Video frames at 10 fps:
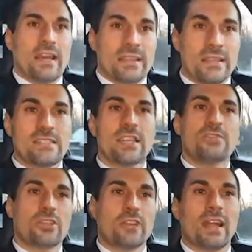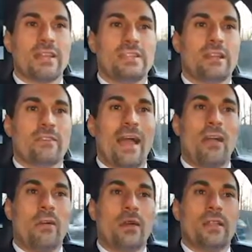This gives a good idea of
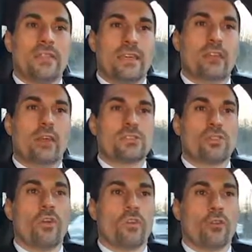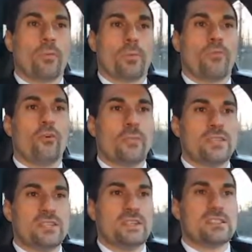how the car's overall
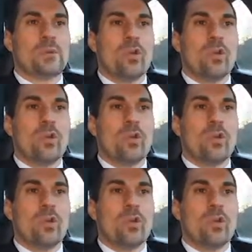performance is